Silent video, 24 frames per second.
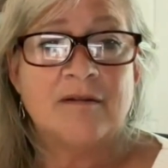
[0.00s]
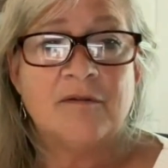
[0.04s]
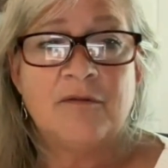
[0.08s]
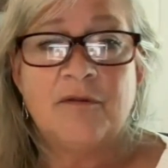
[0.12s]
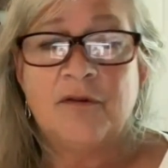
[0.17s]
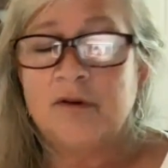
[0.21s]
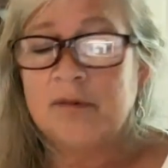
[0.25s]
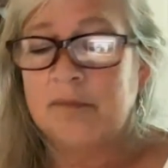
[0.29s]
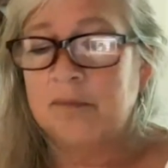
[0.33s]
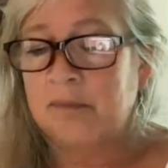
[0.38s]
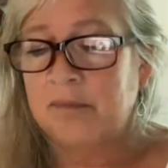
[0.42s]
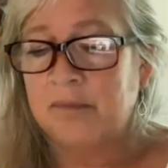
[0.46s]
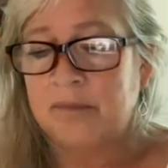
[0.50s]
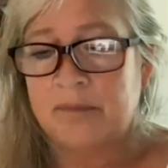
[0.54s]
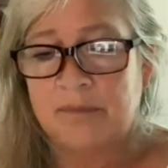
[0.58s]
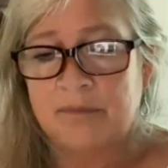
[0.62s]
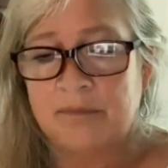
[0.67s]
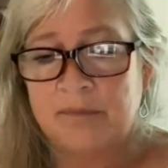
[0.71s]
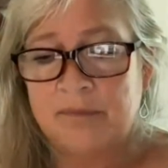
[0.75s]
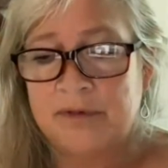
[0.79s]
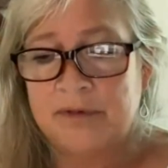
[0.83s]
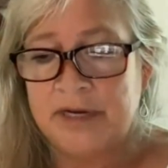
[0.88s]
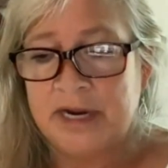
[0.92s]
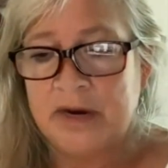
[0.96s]
from
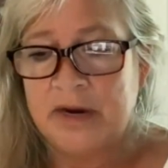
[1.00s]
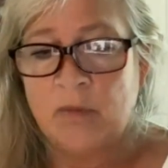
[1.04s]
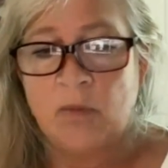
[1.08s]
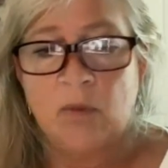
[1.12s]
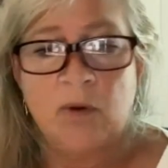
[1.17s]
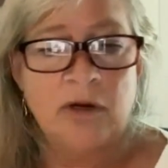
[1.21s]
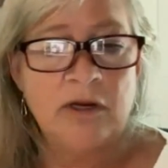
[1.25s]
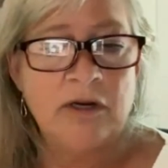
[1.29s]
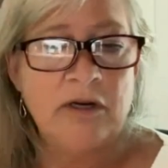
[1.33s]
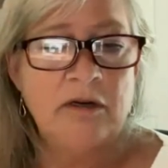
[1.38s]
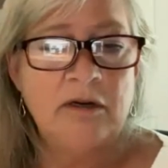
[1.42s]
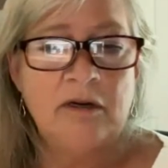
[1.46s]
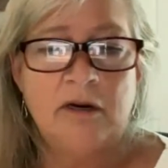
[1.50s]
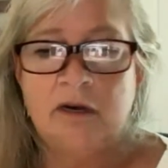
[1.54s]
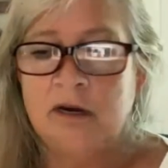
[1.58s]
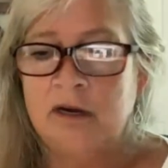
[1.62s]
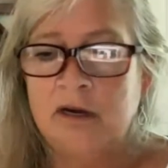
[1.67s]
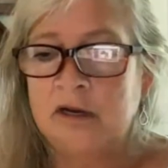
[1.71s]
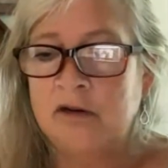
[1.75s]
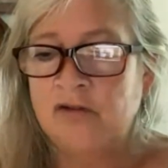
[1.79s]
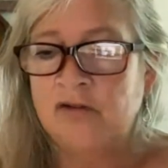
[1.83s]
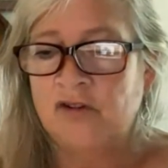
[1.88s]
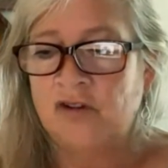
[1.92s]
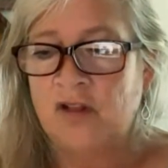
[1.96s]
day one
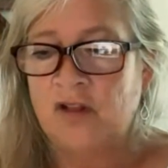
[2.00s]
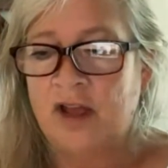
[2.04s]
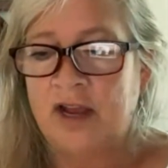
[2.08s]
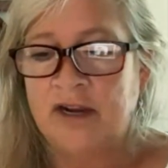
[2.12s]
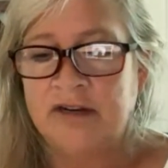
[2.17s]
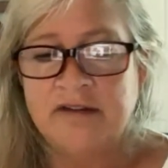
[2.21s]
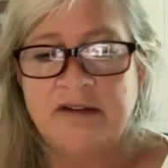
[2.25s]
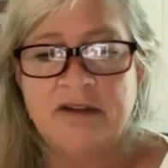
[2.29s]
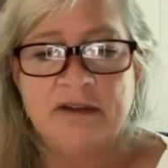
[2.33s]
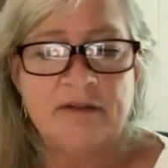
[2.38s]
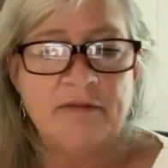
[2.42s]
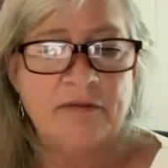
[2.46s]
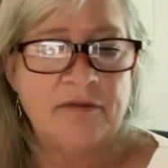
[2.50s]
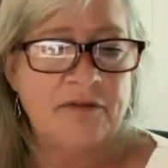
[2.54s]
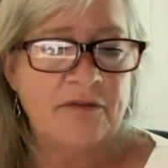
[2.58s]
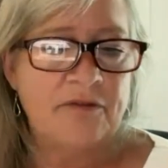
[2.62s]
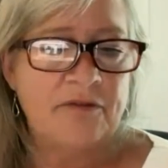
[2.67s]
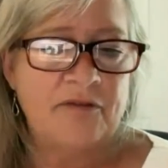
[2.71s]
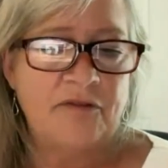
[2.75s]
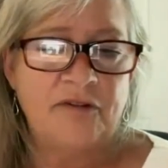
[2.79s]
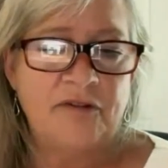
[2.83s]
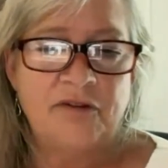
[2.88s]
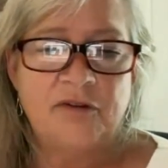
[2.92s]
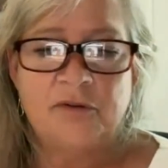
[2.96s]
on July
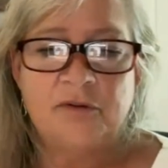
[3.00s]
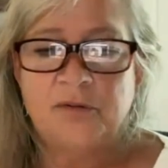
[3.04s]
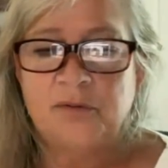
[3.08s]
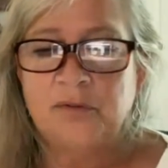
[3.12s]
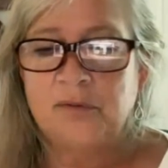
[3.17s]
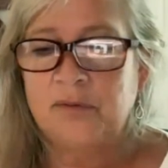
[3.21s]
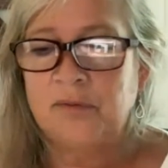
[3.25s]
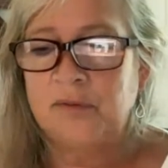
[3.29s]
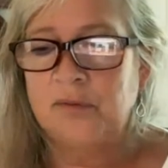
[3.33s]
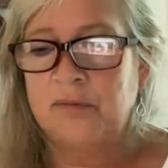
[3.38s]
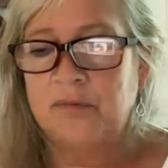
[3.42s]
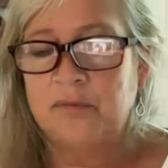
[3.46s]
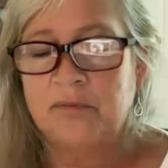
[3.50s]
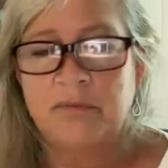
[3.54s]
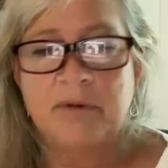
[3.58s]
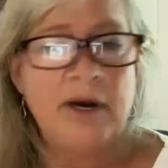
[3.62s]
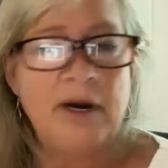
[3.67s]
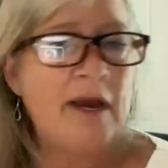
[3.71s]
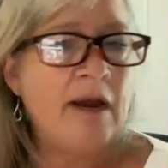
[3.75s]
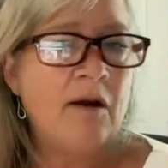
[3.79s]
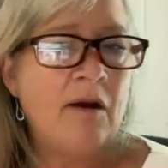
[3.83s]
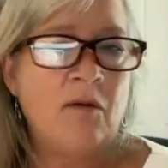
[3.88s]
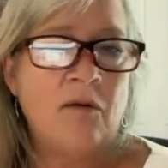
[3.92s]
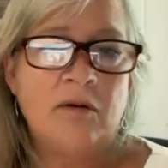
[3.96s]
10th to
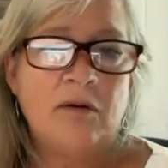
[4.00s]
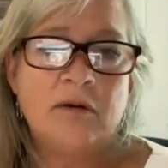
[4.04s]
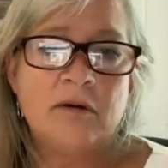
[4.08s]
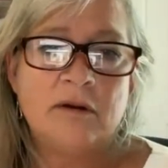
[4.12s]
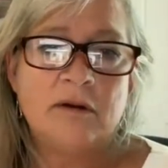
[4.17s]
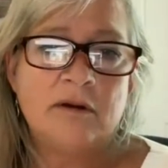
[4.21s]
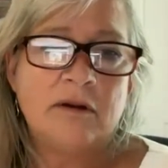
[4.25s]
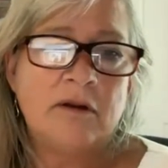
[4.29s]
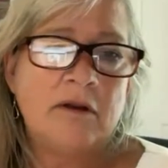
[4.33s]
now.